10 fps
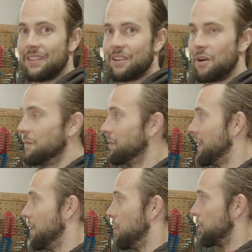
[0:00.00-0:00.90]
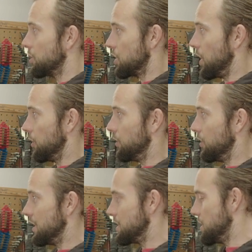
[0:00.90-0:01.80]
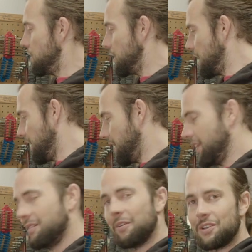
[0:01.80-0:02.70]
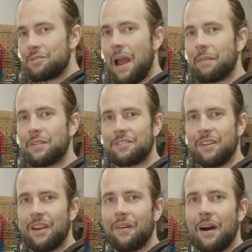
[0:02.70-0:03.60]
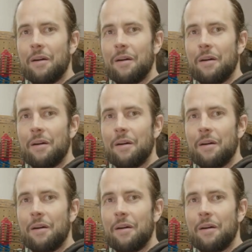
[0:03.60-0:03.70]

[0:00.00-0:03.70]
So we'll just go through this unit and then we'll just wrap this video